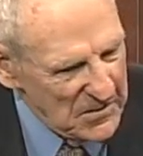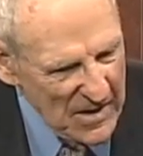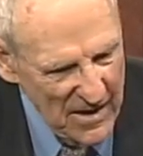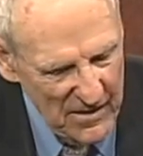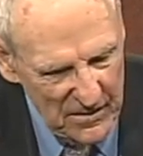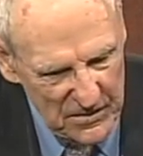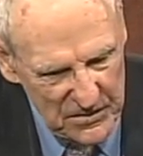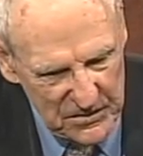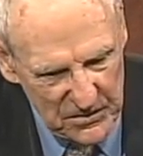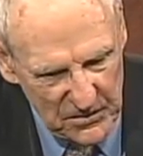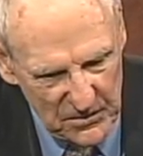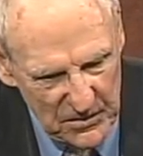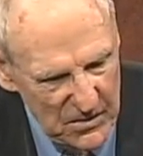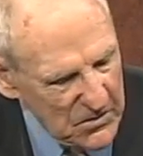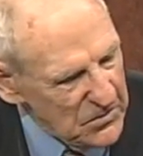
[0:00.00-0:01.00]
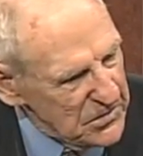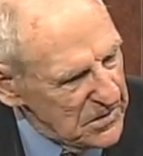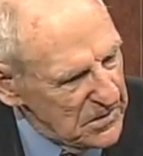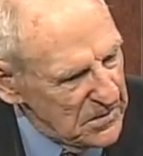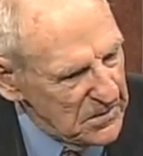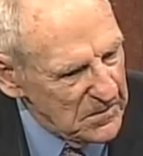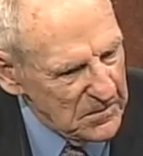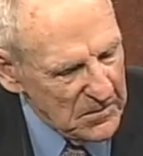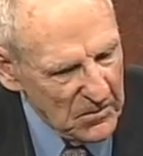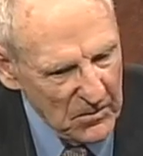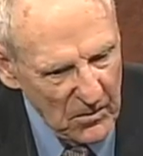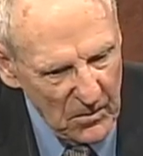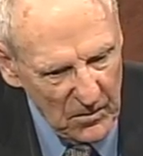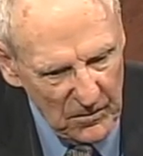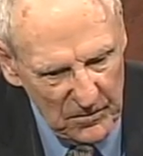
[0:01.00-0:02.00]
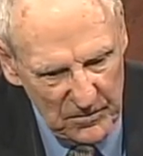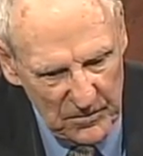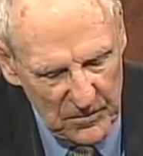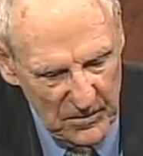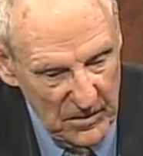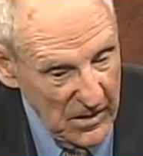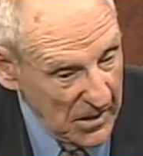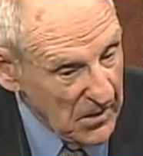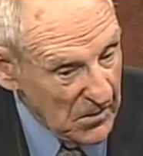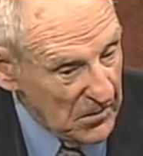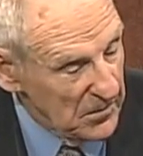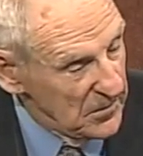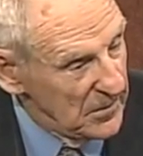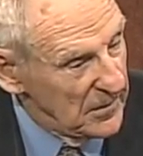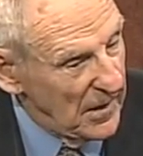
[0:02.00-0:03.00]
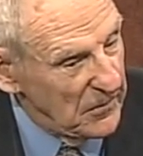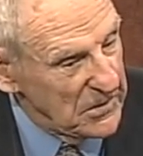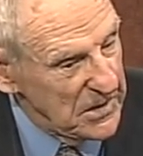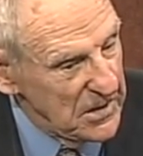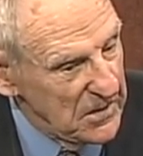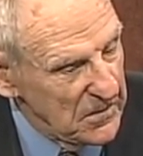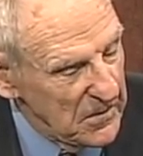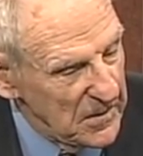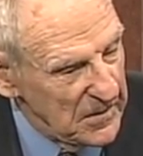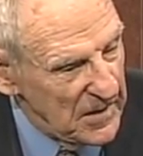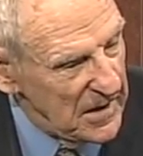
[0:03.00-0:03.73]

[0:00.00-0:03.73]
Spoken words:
Dallas or Houston or here. I was here in